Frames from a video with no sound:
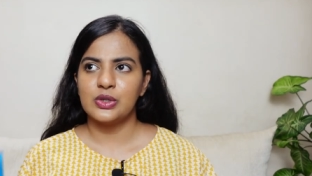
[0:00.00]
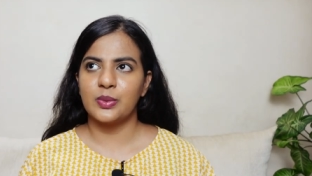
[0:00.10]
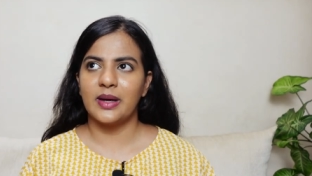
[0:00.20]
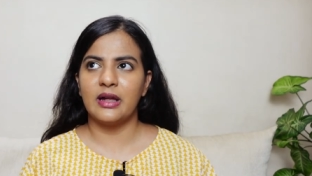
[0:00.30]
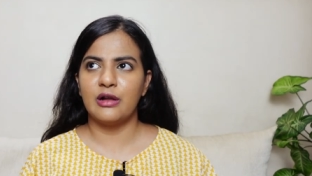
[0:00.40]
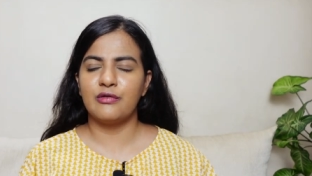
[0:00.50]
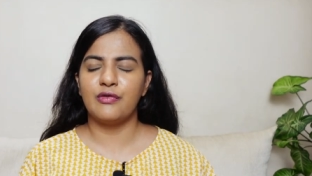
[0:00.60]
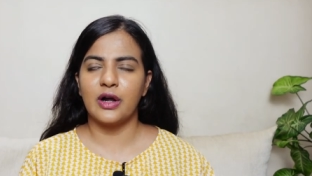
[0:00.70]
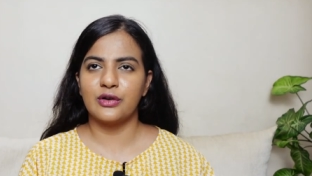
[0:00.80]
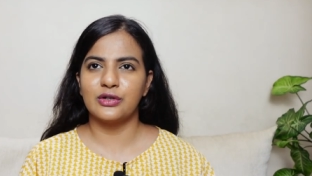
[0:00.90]

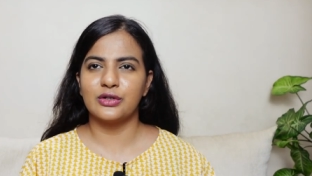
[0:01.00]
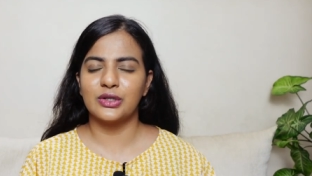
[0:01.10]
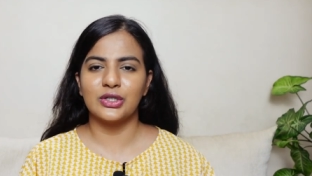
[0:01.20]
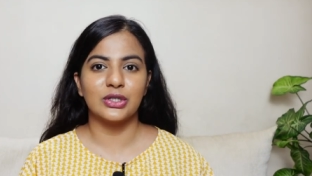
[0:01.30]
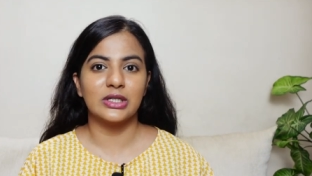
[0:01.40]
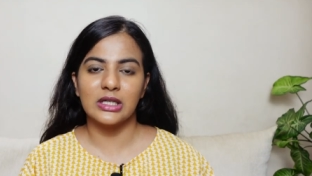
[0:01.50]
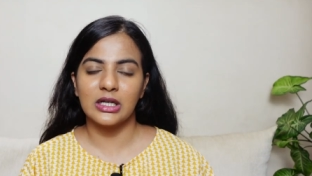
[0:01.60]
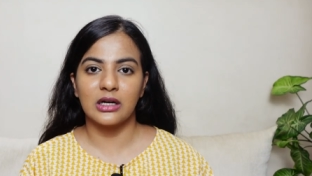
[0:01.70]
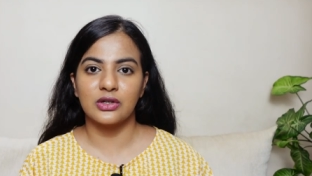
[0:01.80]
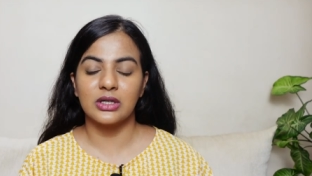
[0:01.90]
twelve hundred or
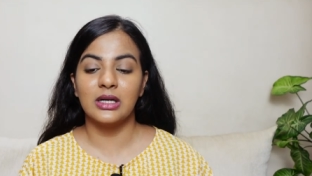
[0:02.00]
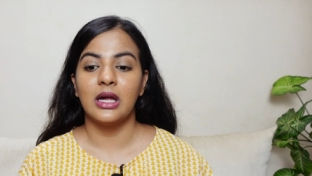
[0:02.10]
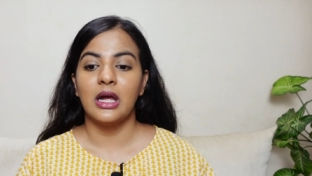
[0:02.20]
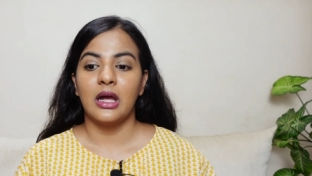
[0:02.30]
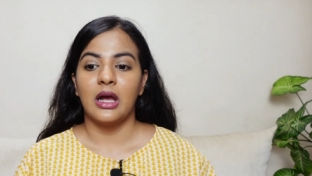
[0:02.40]
thirteen hundred,